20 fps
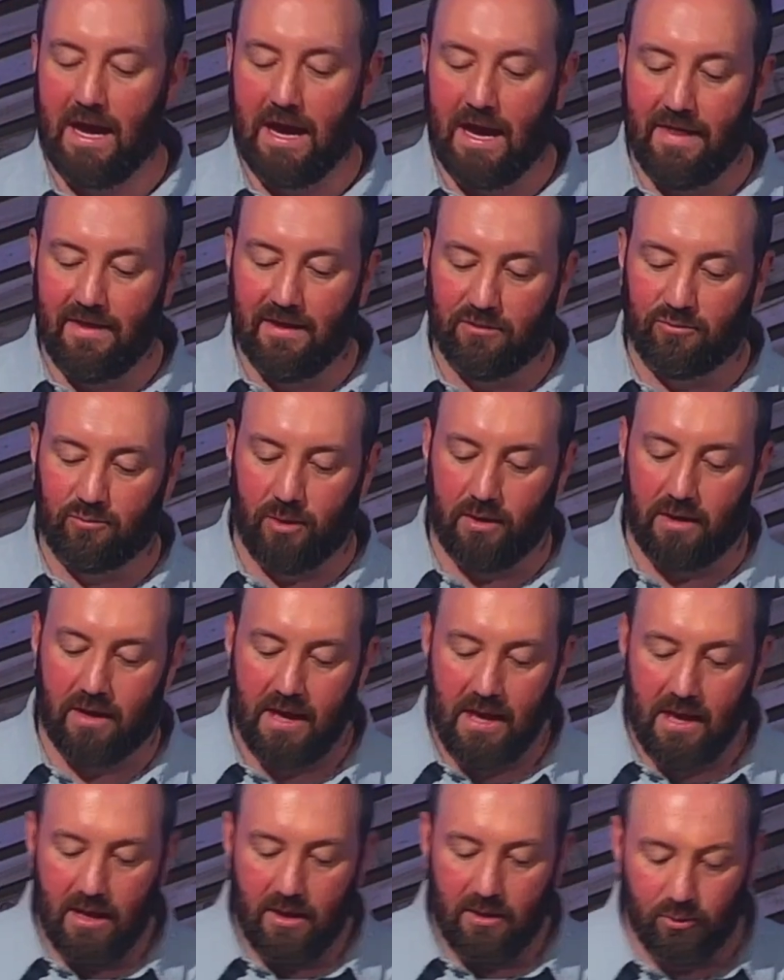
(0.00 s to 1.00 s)
And this
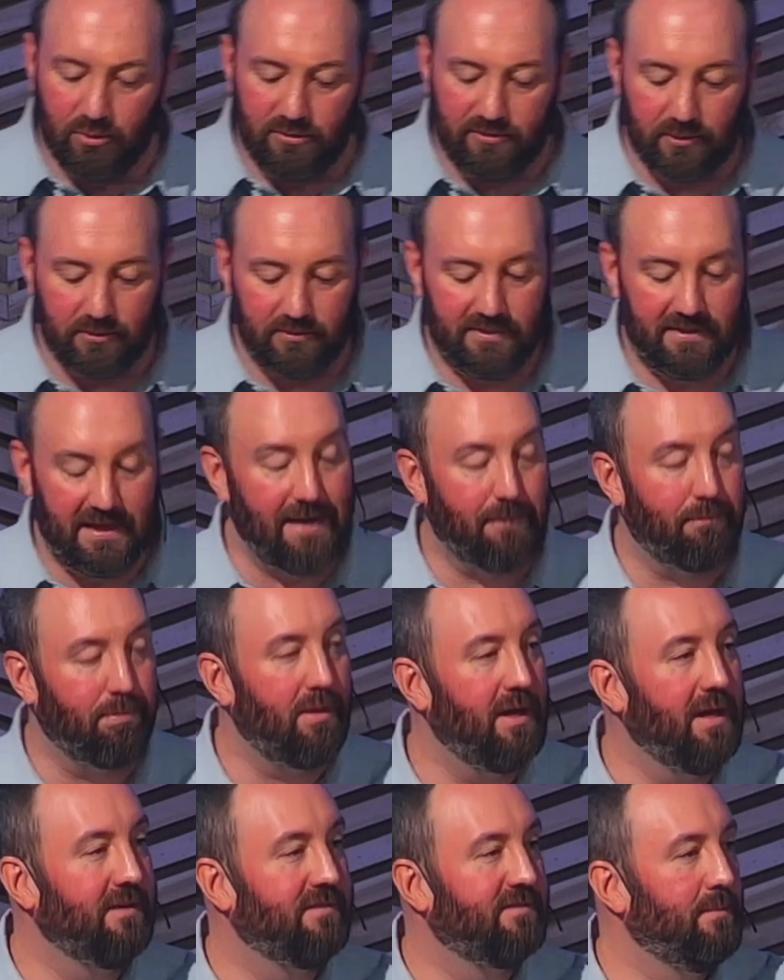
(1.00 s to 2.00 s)
would take
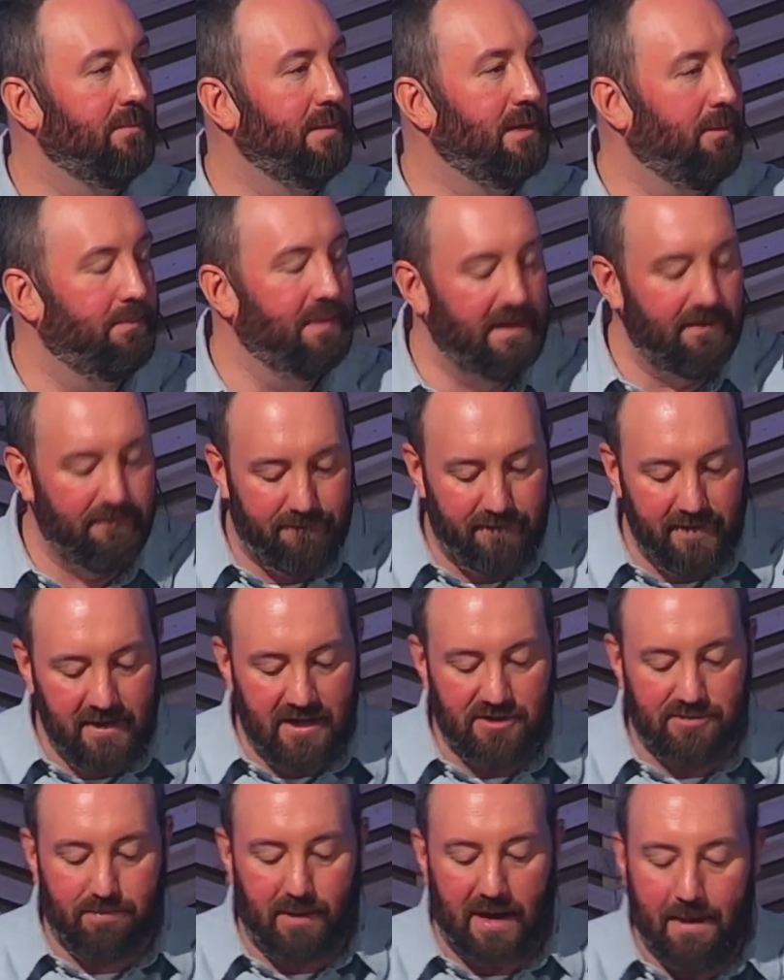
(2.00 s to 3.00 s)
place, the meal being
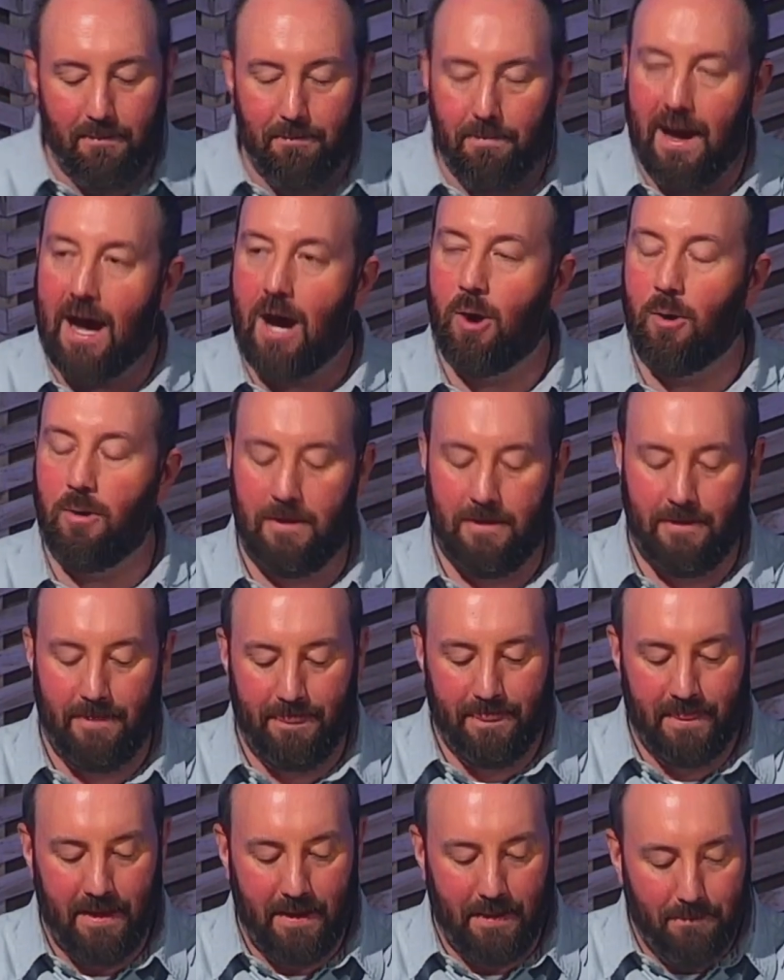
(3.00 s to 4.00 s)
finished by about
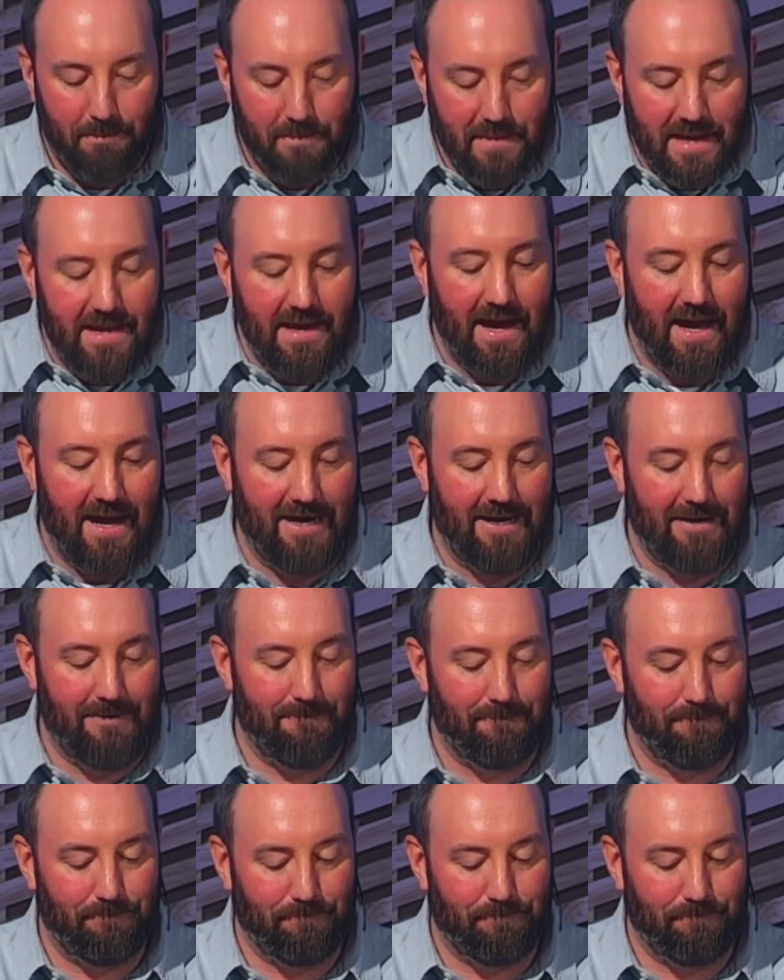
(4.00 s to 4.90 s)
midnight.